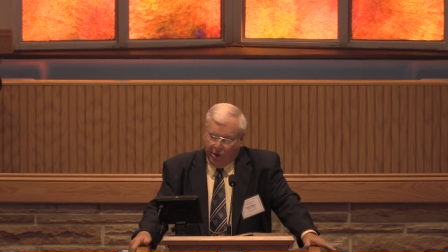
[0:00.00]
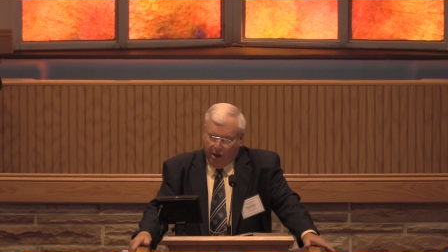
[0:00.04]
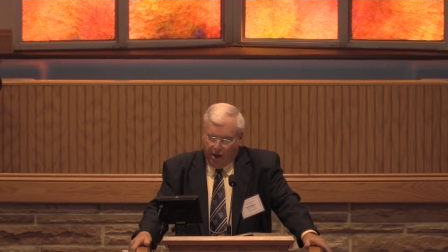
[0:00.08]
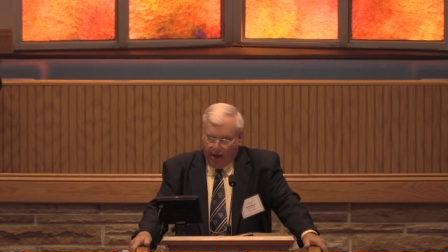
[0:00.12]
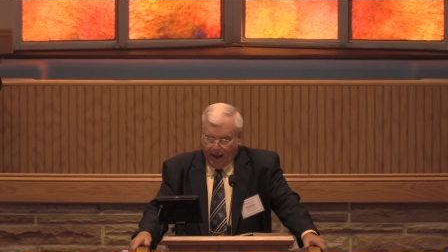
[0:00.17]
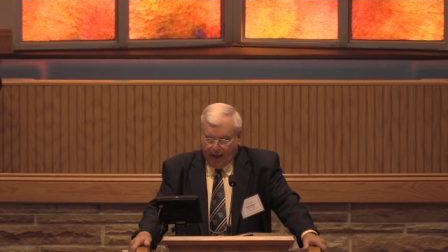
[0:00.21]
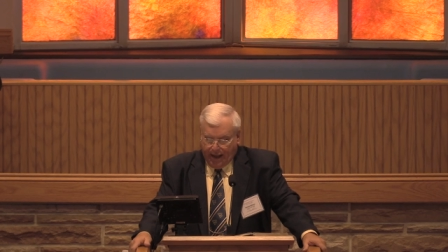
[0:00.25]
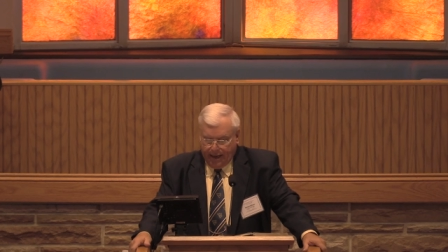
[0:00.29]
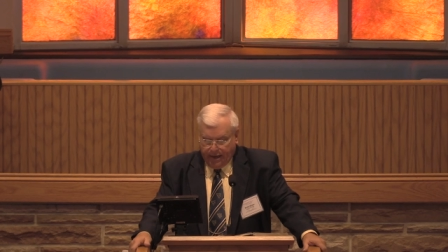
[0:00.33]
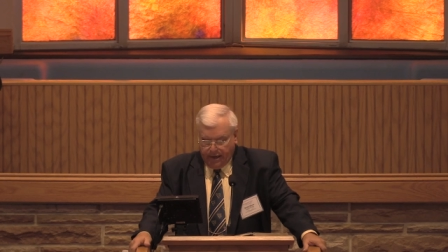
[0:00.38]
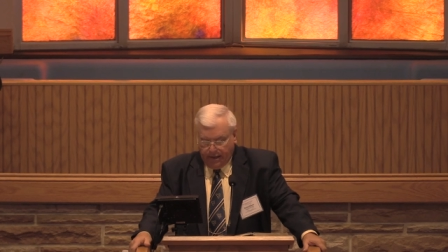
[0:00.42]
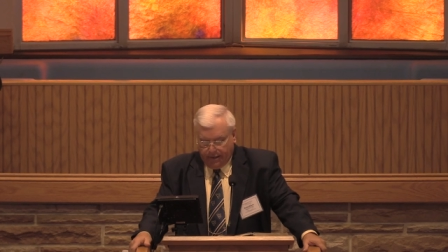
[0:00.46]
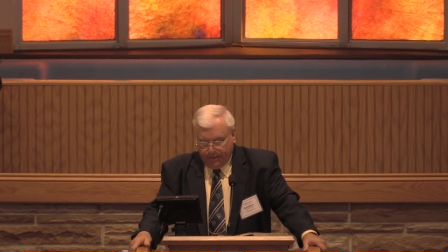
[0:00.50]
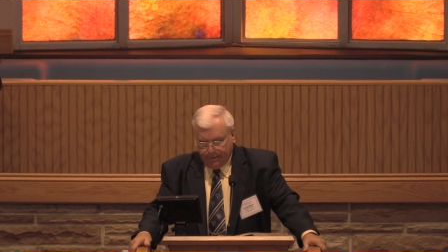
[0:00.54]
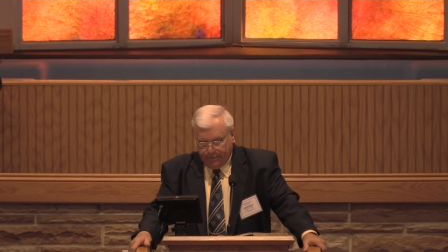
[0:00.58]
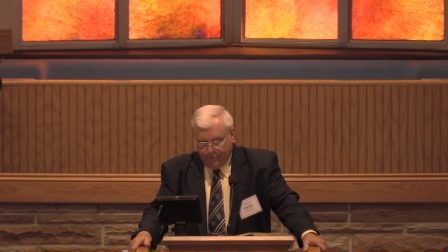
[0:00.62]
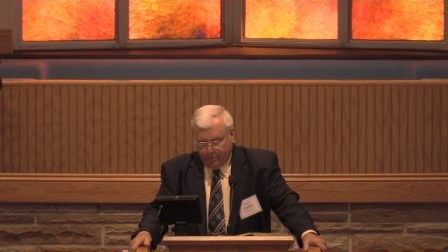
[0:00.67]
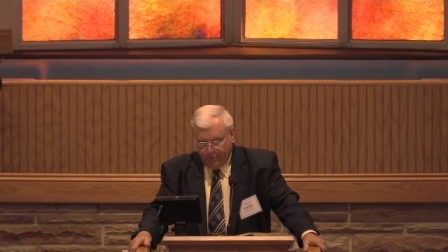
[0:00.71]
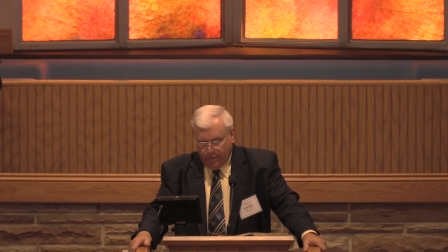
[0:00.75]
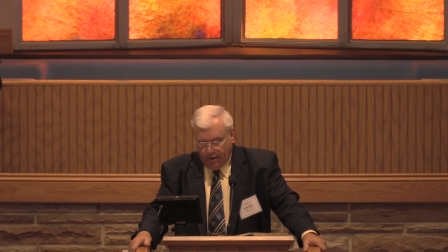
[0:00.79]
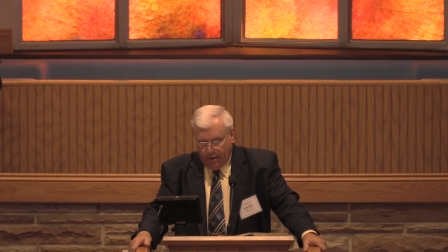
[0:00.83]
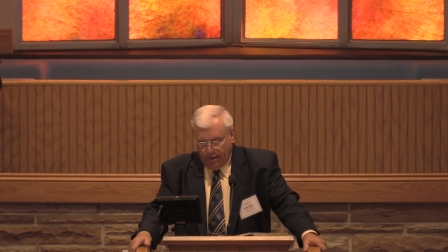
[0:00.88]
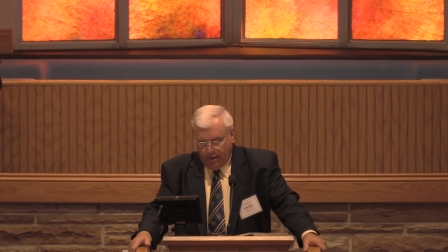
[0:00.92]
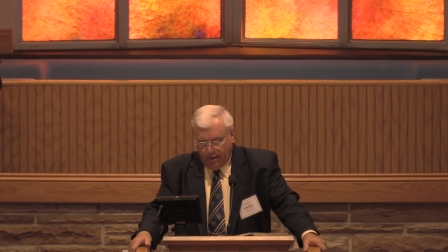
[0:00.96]
God
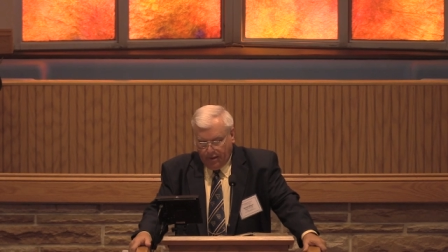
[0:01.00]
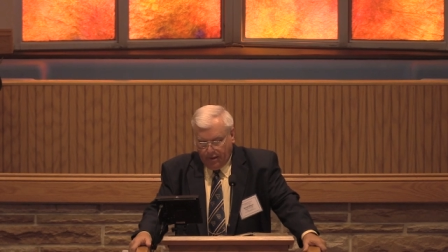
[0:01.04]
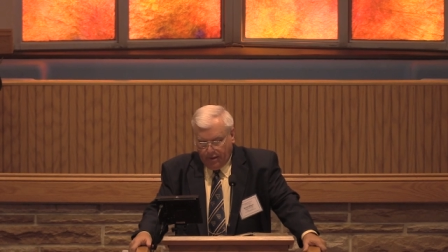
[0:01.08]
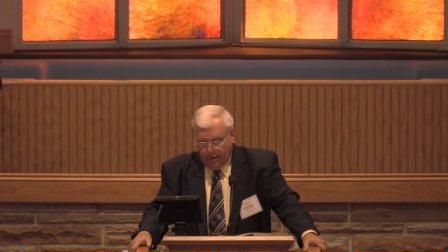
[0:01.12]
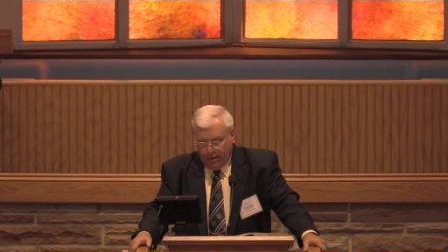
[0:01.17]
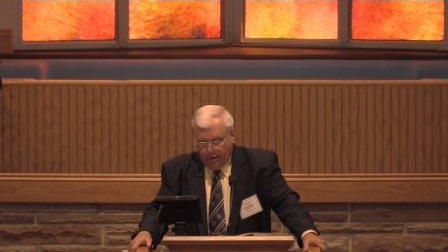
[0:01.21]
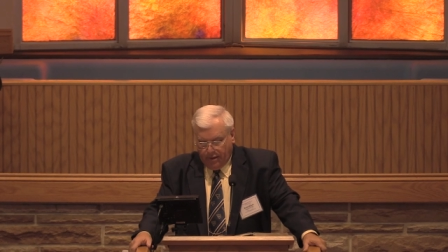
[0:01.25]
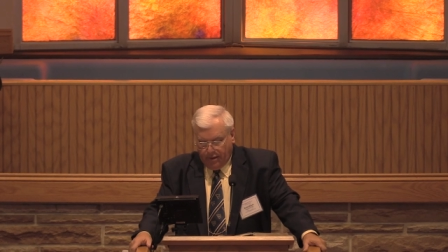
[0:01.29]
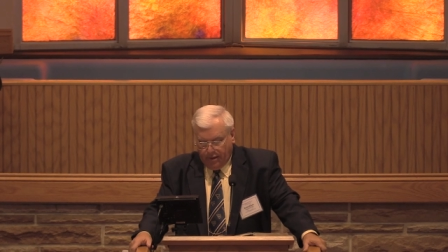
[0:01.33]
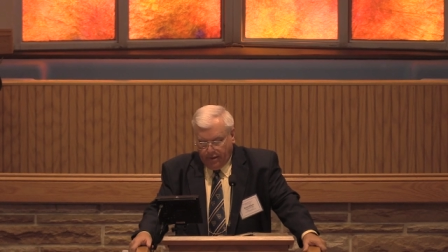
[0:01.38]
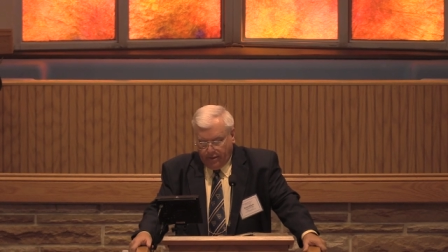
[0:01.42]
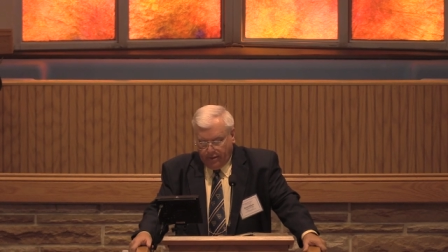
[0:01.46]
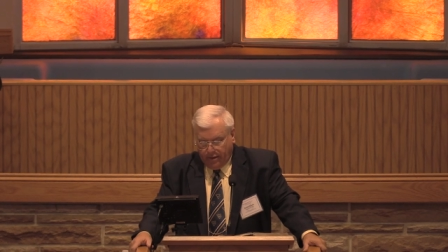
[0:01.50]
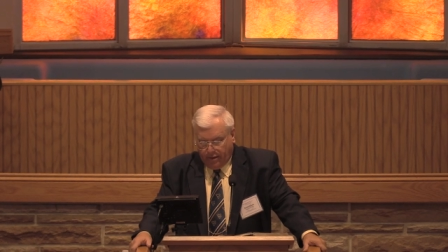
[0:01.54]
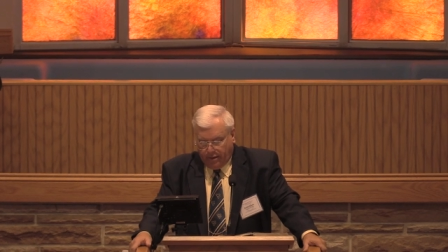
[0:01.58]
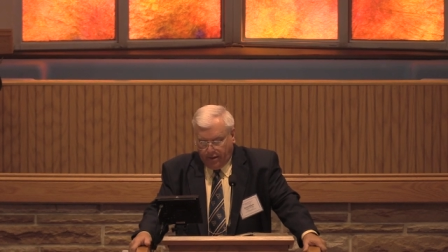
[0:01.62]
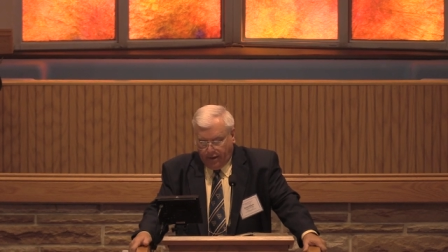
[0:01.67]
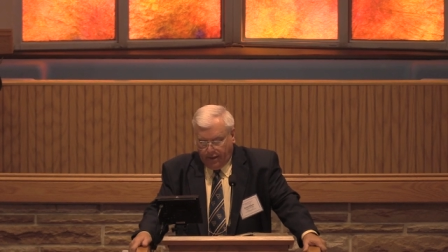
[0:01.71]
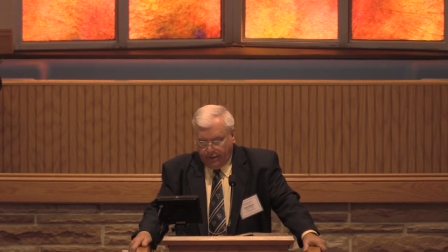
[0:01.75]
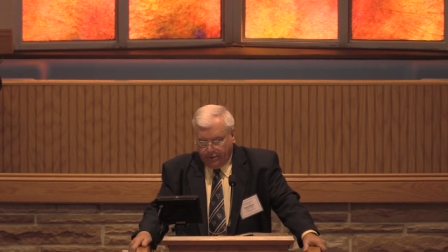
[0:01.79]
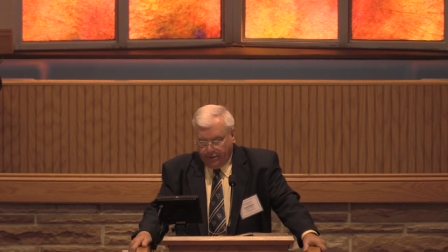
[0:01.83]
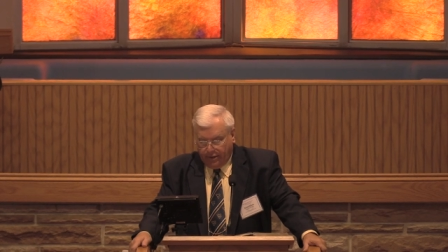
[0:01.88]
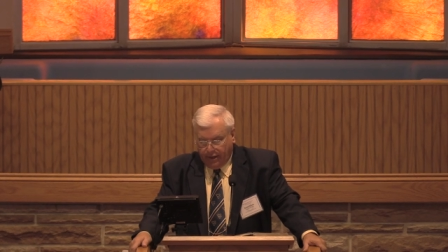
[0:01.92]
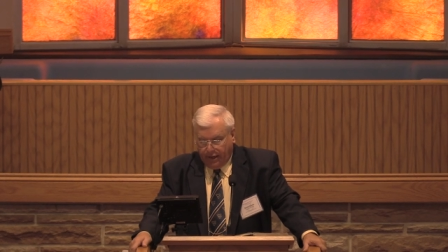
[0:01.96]
and the
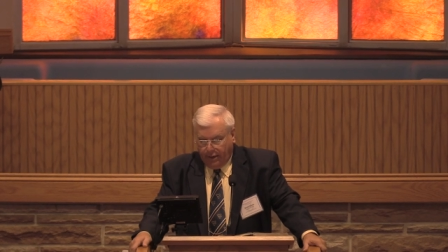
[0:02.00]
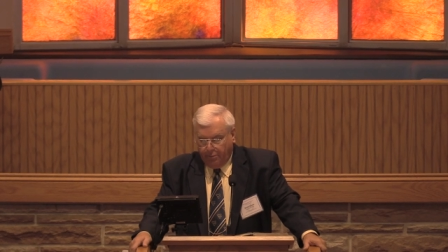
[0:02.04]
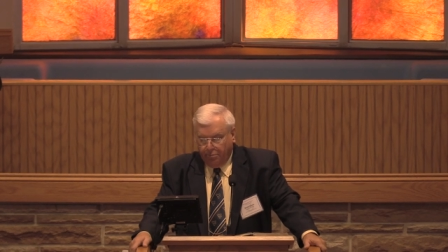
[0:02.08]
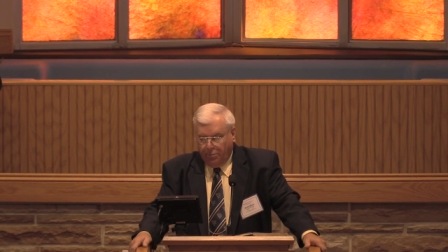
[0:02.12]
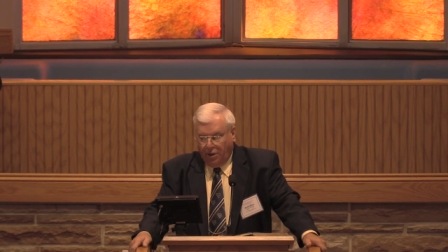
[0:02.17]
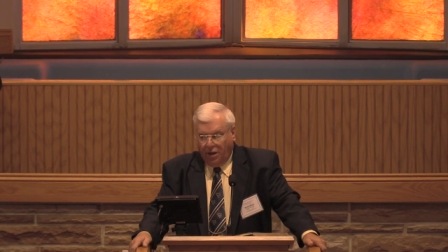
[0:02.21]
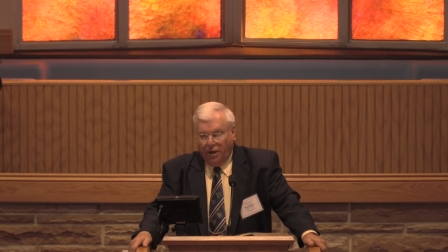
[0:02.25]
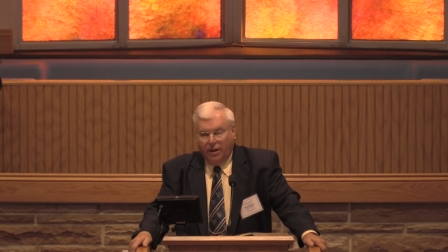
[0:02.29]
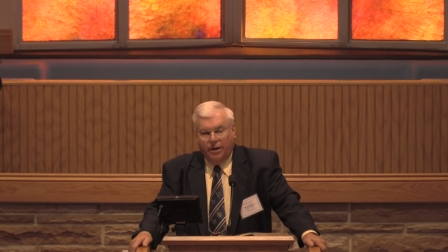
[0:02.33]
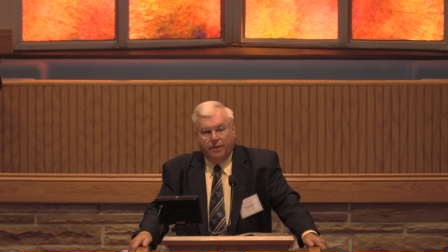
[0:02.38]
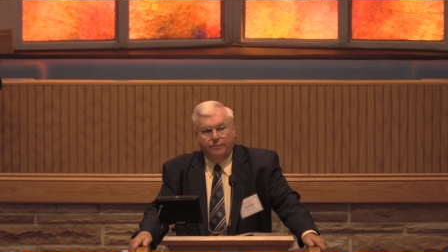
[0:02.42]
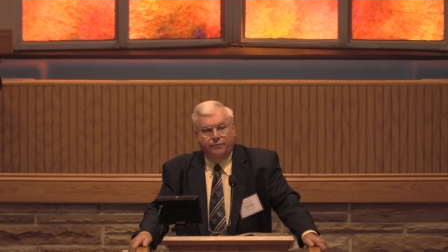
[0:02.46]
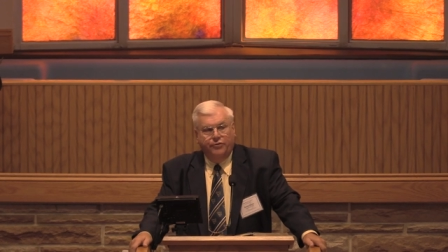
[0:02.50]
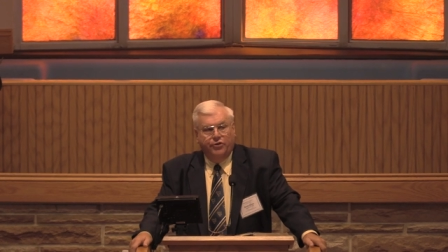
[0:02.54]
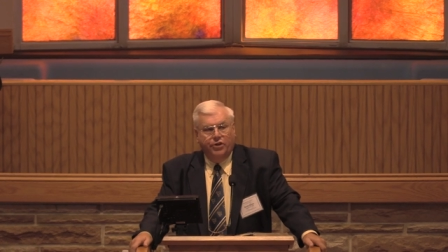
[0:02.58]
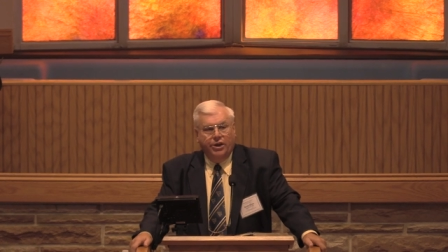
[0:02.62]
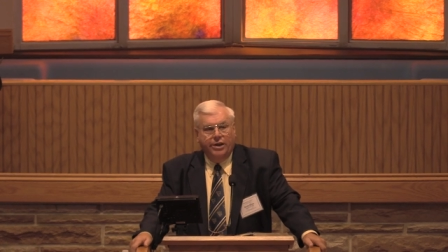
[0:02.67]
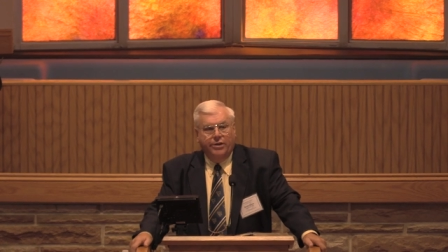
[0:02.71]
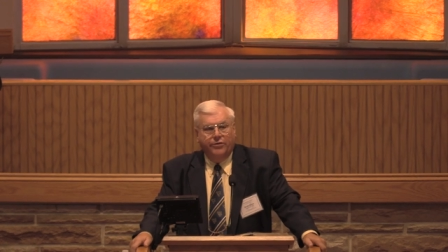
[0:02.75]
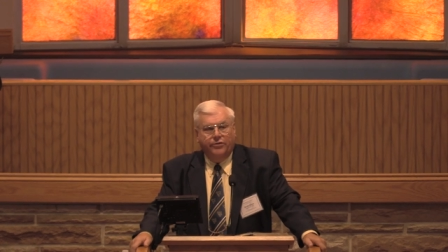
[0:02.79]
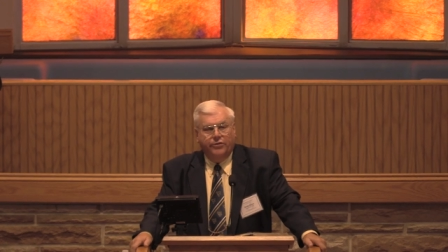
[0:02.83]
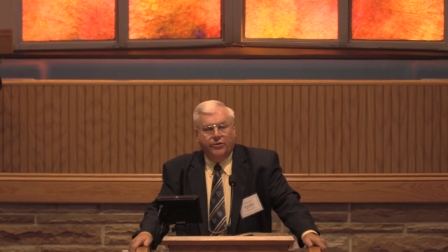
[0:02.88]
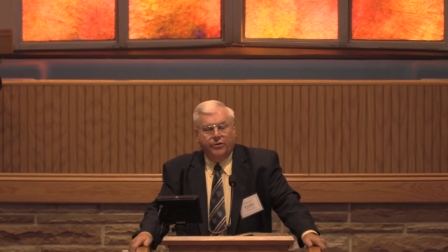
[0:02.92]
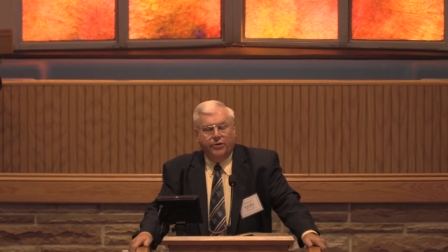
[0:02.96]
cleansing blood of
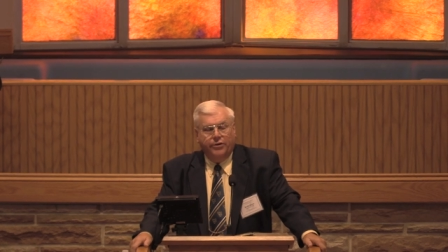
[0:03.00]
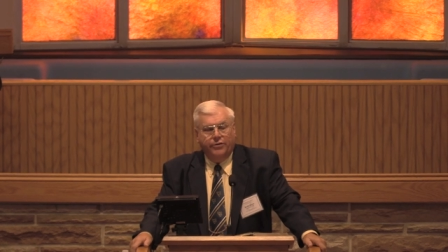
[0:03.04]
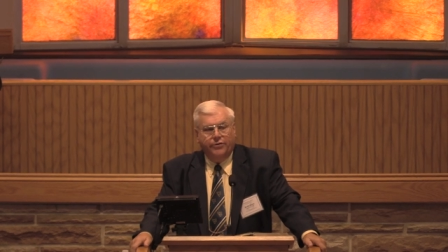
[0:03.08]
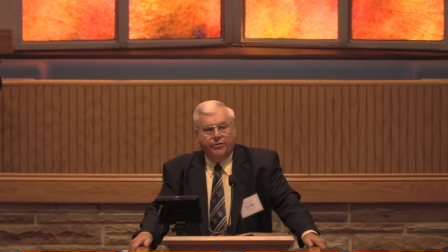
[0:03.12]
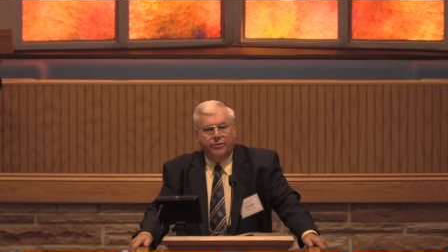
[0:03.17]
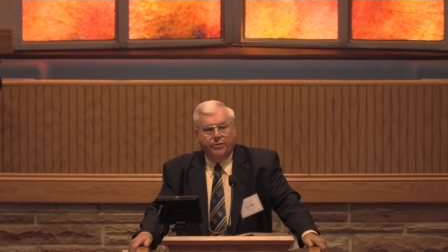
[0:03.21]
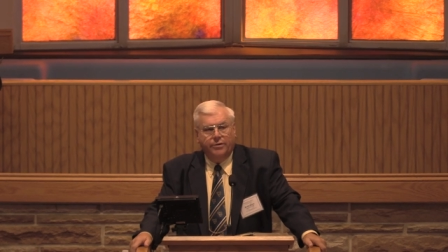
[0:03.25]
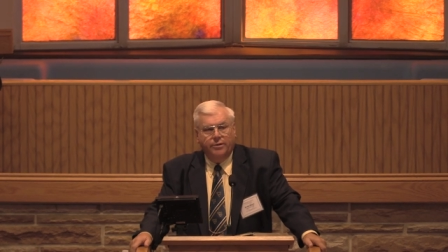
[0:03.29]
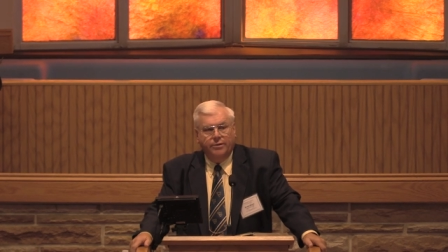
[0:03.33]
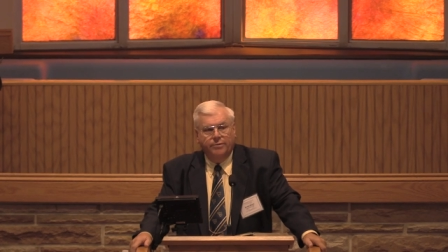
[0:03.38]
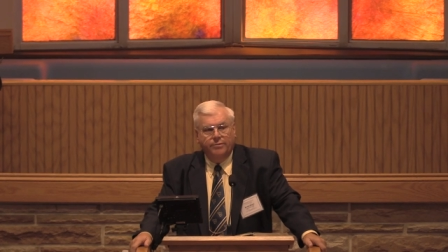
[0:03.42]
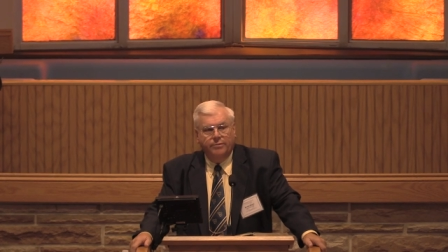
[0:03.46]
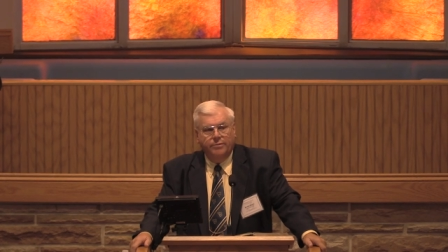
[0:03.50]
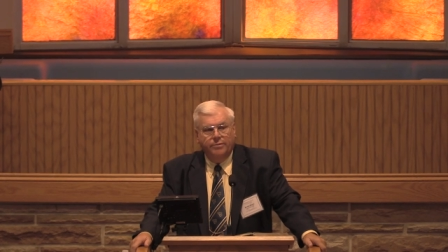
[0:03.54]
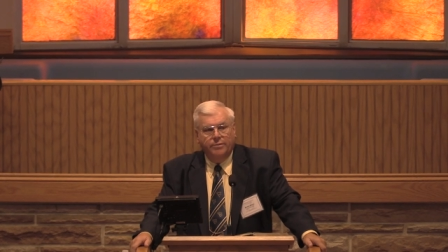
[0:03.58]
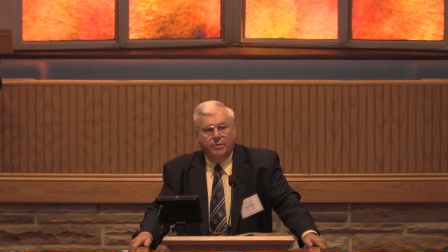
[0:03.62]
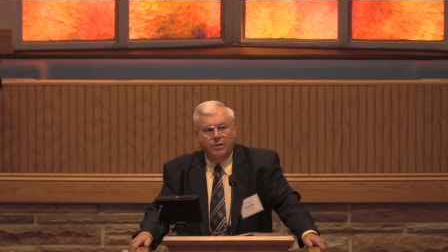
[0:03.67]
Jesus.